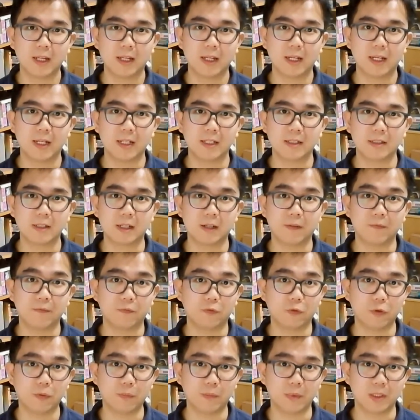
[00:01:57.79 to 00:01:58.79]
his
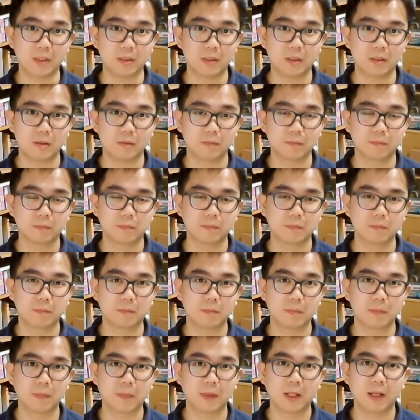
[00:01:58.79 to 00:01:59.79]
informant.
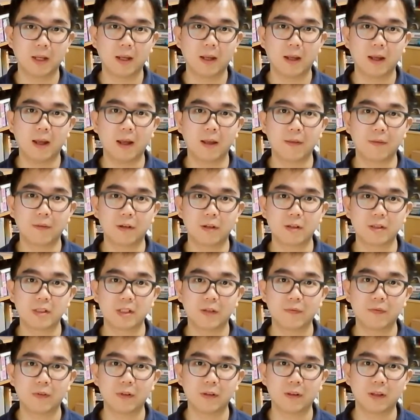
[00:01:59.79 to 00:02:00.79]
And there are
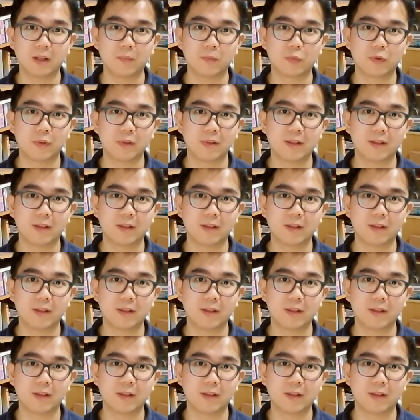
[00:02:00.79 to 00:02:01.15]
several important